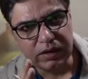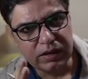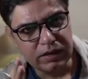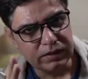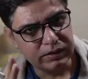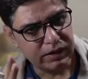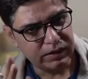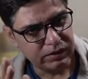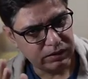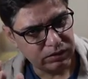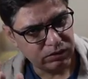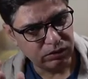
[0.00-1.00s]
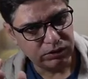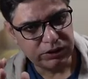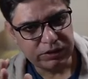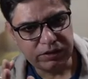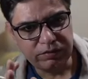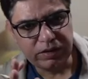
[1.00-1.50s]
Then
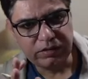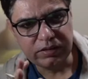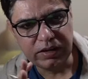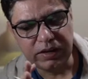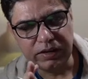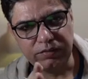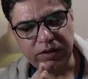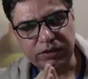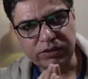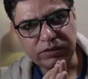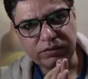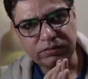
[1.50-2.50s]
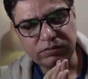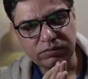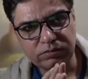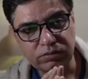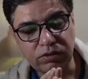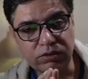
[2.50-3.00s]
congenital varicella infection,
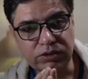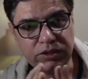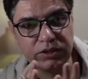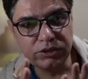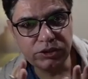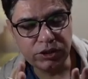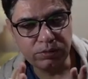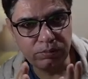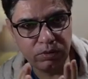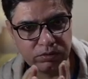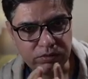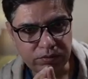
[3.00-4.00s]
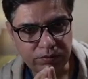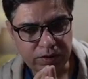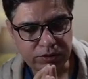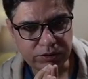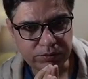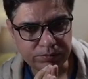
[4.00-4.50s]
congenital chickenpox
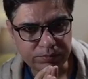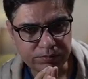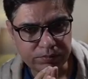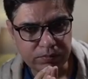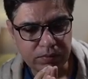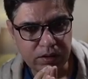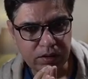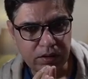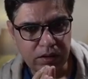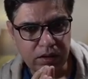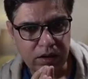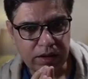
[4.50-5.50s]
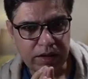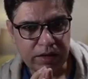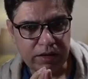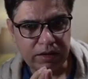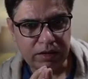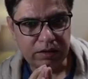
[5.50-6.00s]
infection.
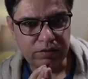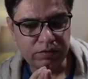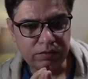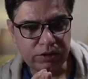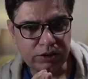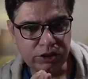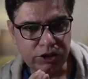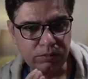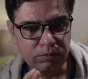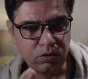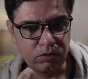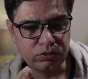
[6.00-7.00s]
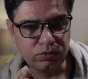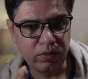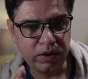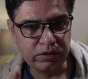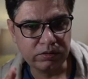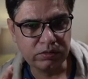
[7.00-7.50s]
Again, if the chickenpox
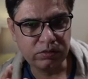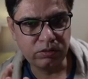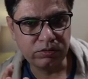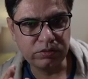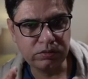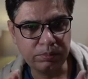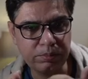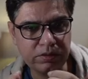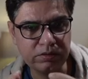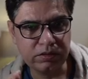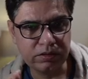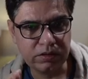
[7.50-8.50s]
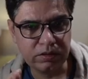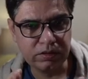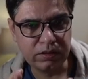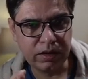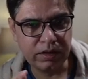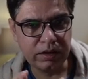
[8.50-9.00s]
virus crosses the placenta
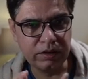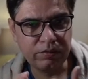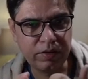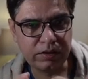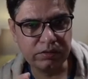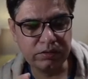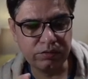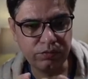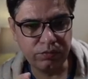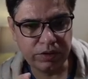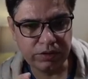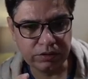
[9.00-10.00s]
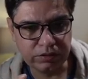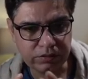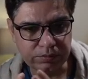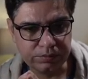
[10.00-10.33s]
and infects the fetus,